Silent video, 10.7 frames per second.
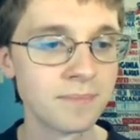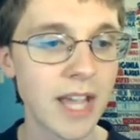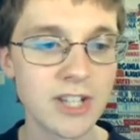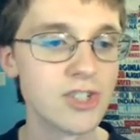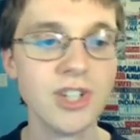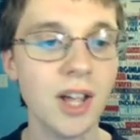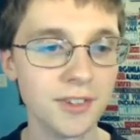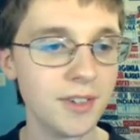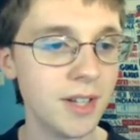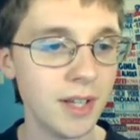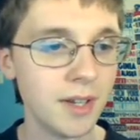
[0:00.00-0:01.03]
It just
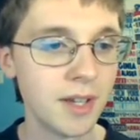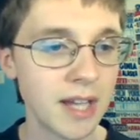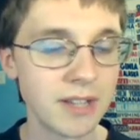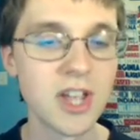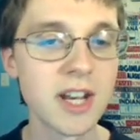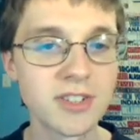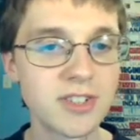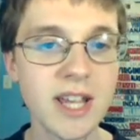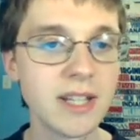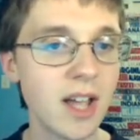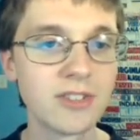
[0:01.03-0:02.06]
doesn't. And
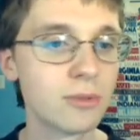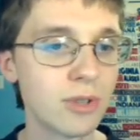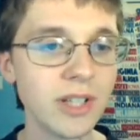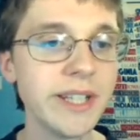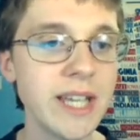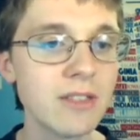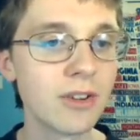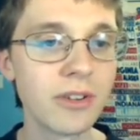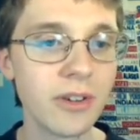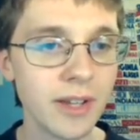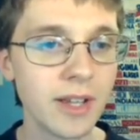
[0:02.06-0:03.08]
Tennessee, it doesn't really either.
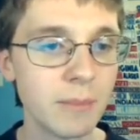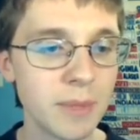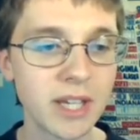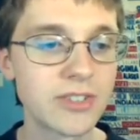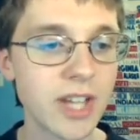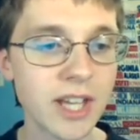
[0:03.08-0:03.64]
Because